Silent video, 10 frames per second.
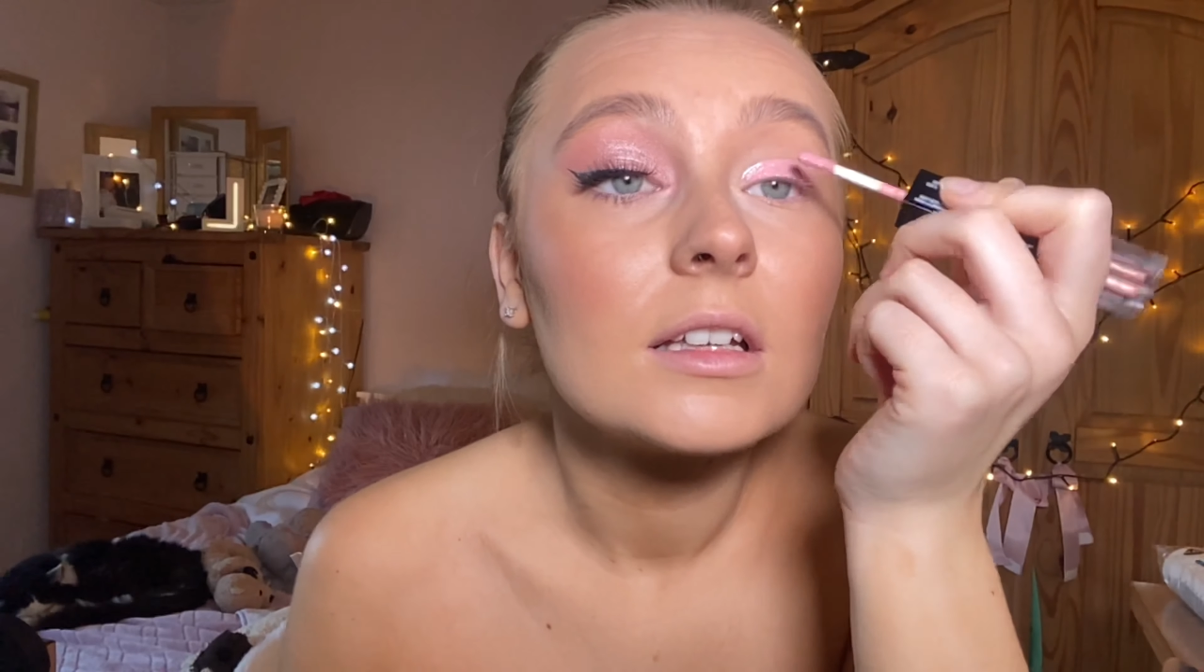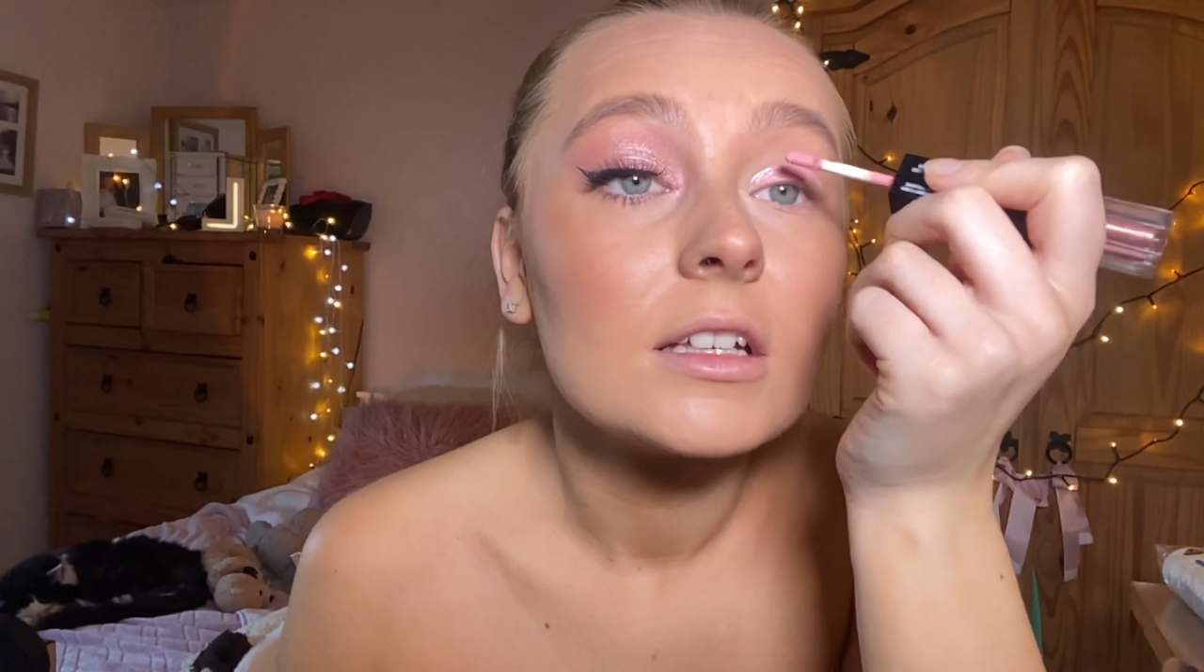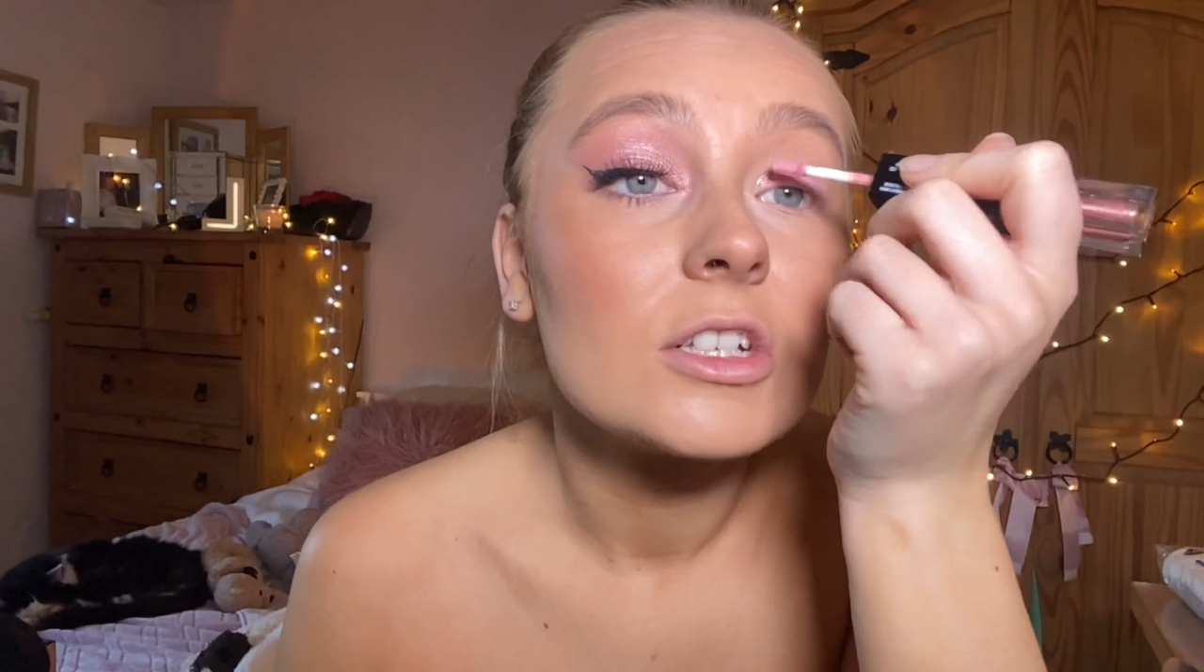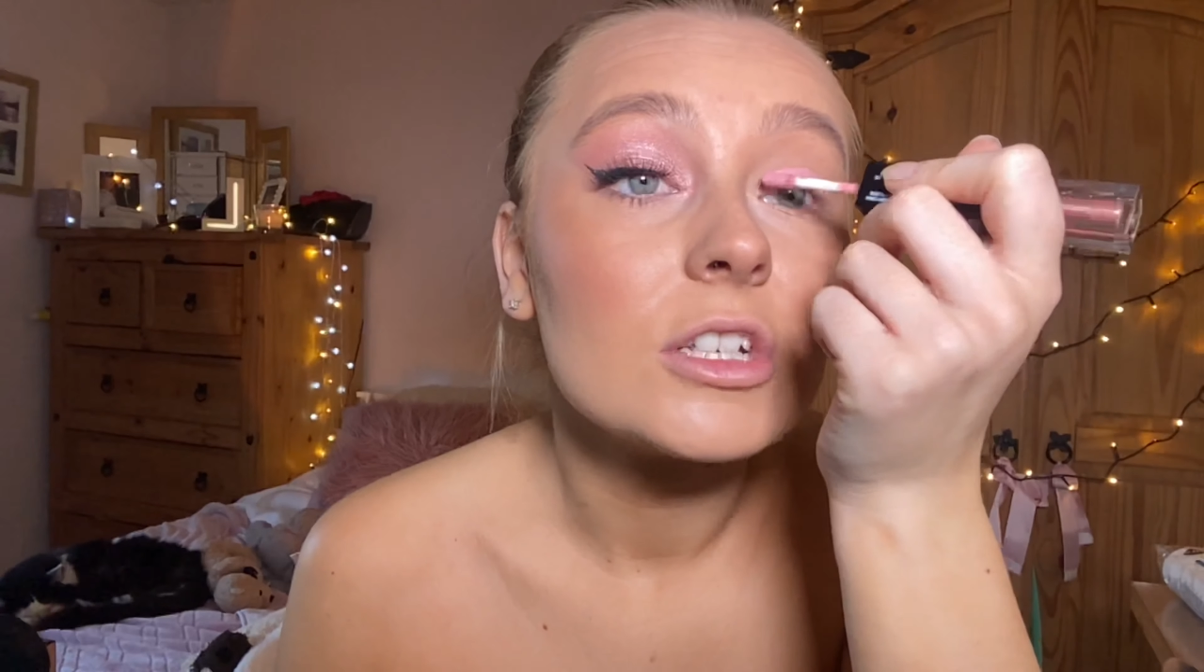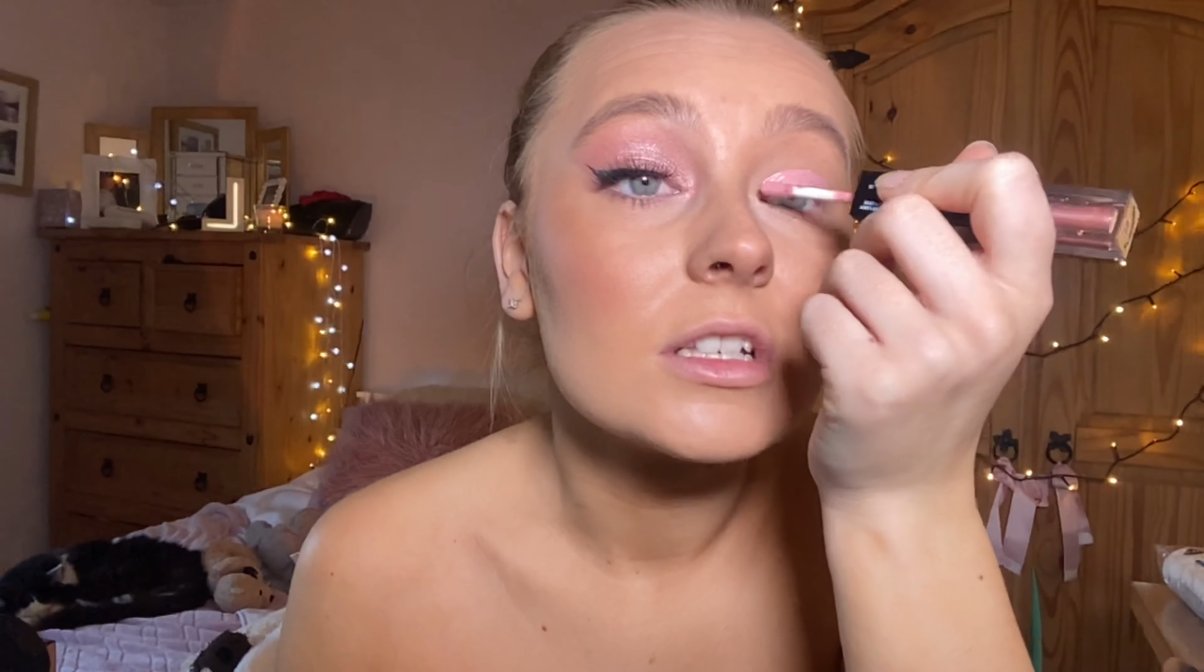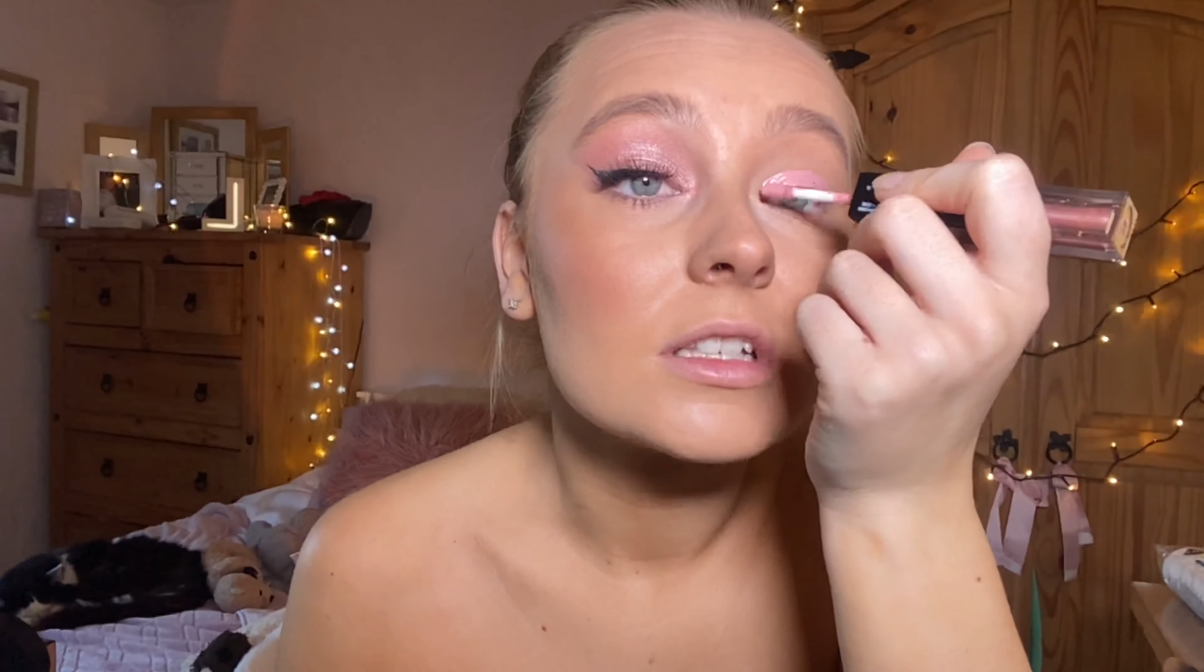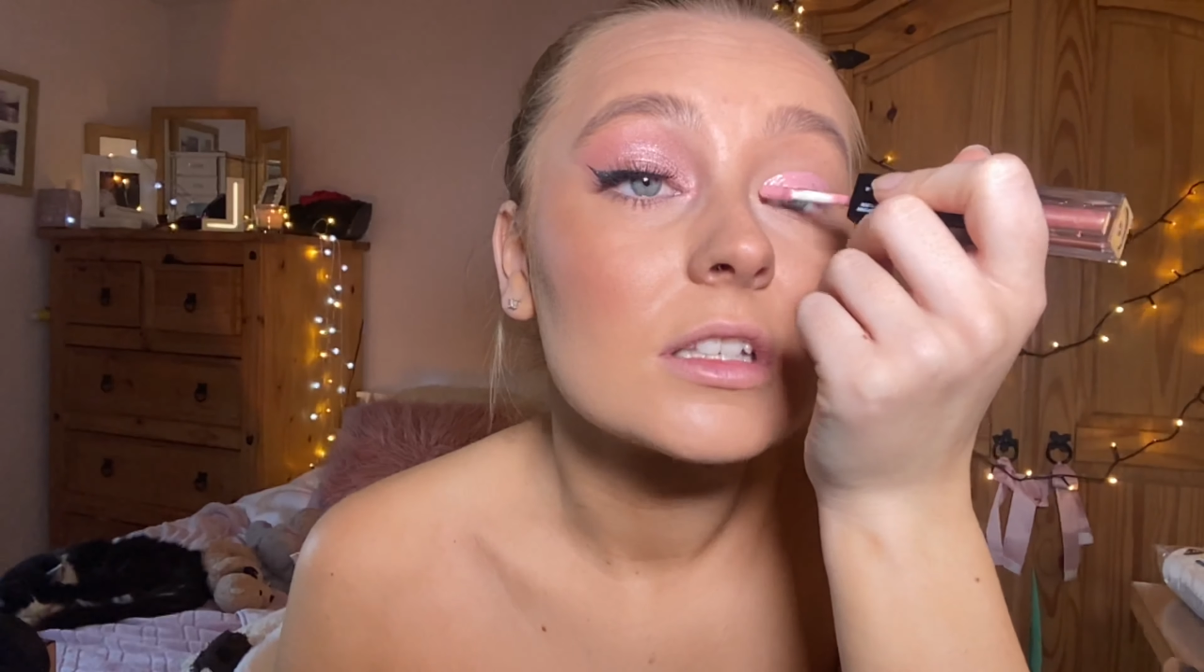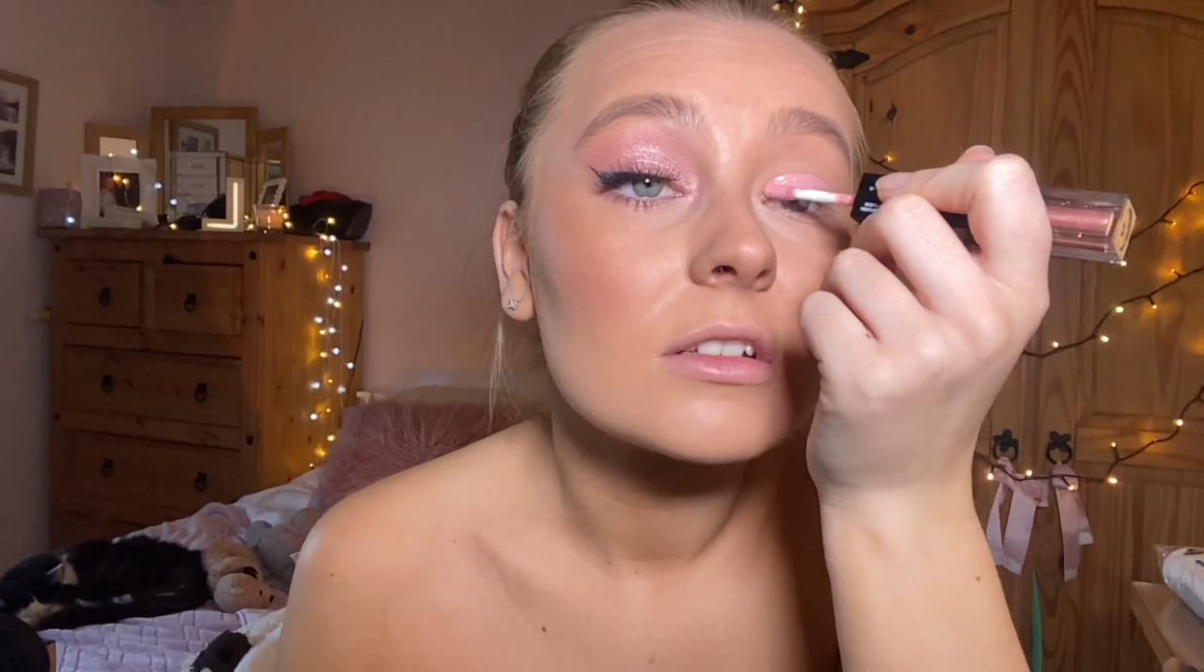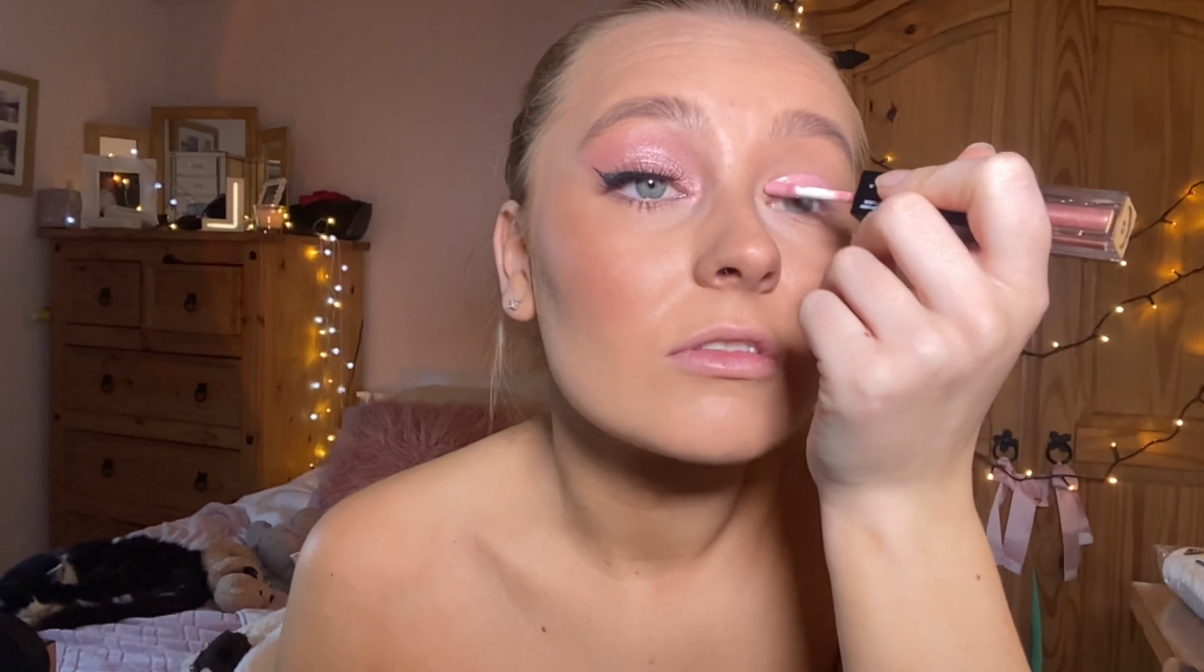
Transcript: just